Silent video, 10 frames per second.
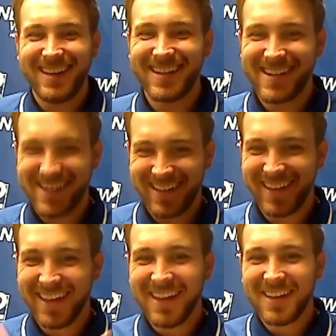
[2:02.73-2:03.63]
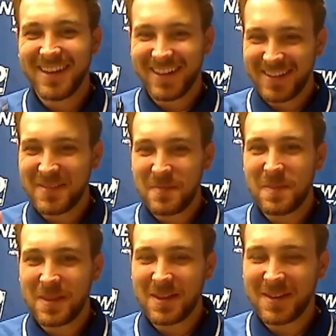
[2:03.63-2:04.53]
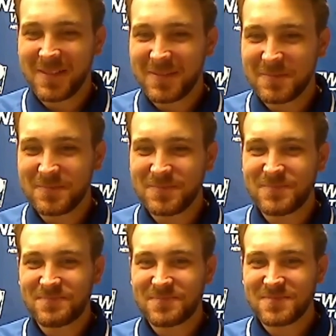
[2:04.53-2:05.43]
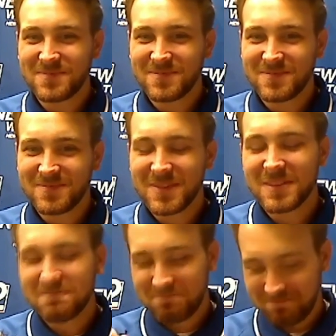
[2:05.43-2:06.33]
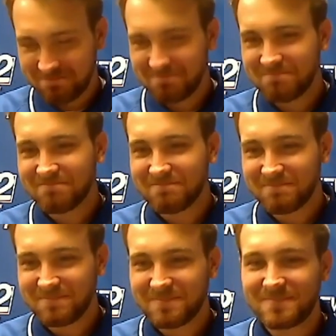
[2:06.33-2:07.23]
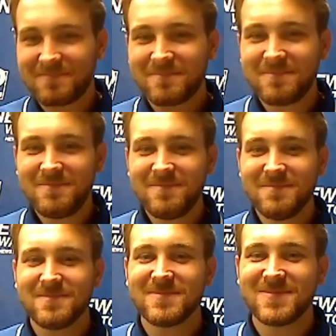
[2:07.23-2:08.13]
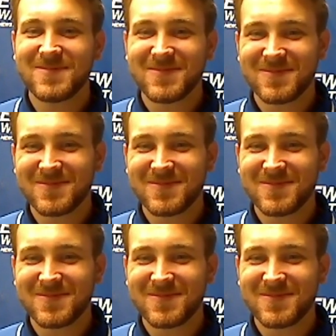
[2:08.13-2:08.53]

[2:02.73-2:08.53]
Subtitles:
(not speaking)